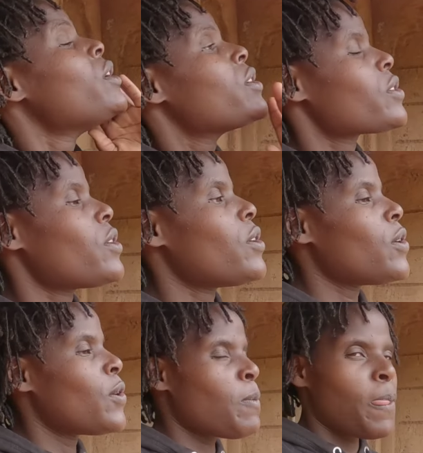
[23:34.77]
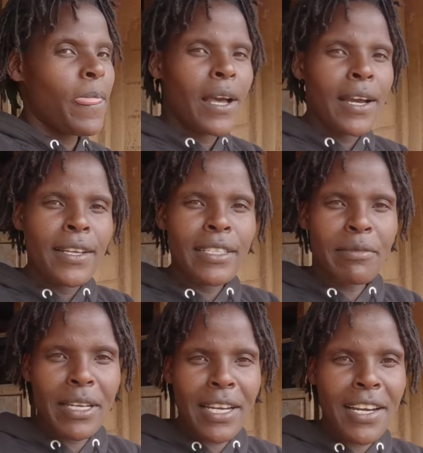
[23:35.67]
So
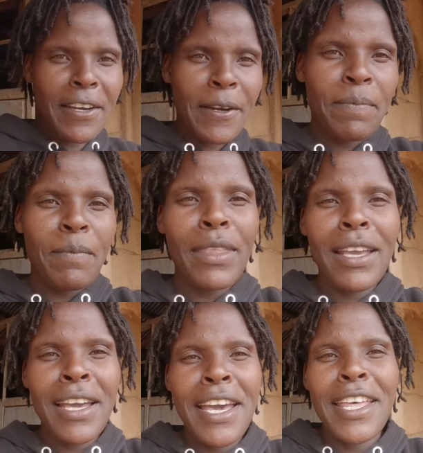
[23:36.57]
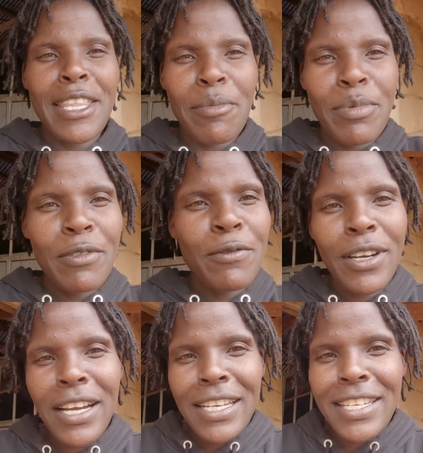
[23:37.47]
Jamaica, a beautiful
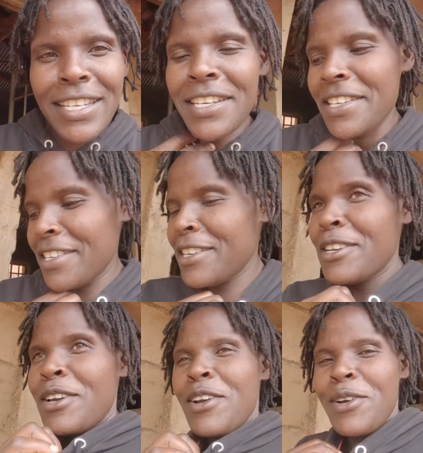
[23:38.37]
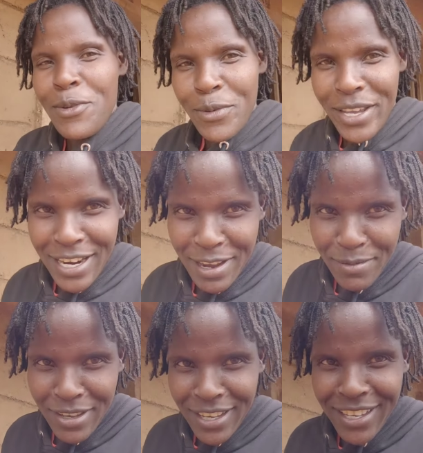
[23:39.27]
country, we are
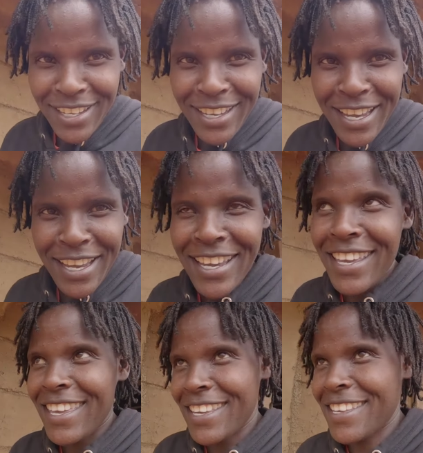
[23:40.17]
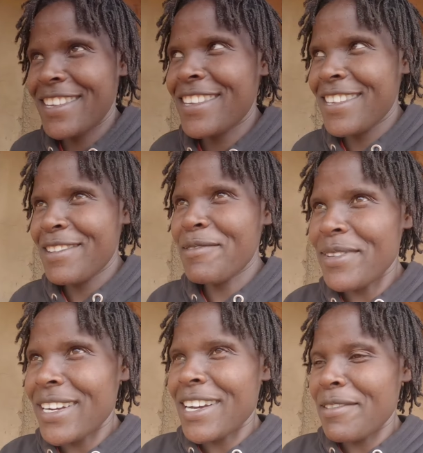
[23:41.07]
coming. Yes,
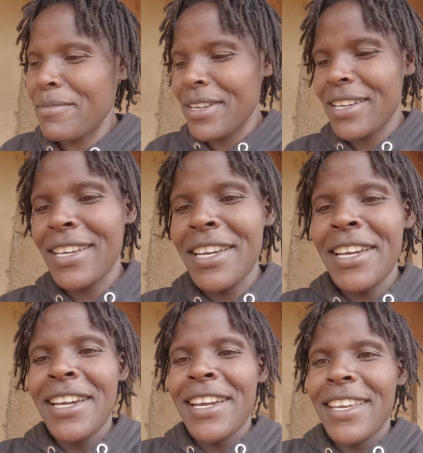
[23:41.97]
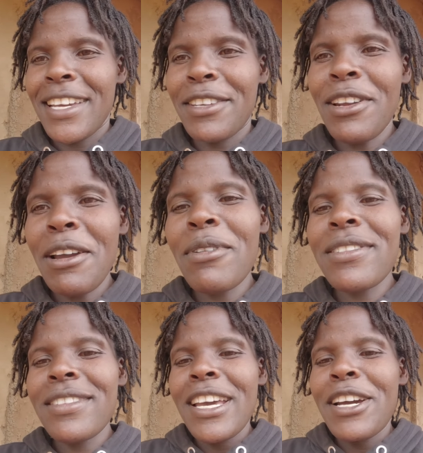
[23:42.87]
we are coming. Yeah. You know, I
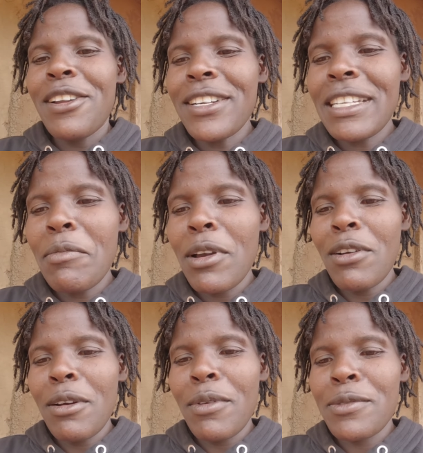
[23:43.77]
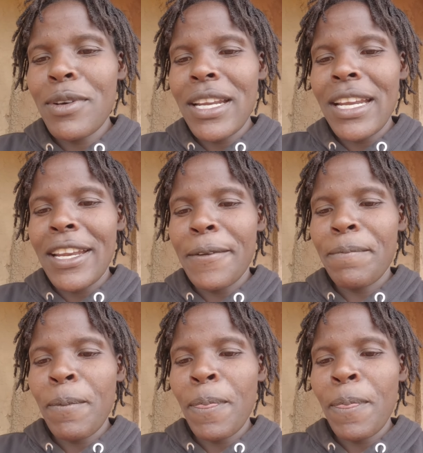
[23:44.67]
was long time ago, I was worried.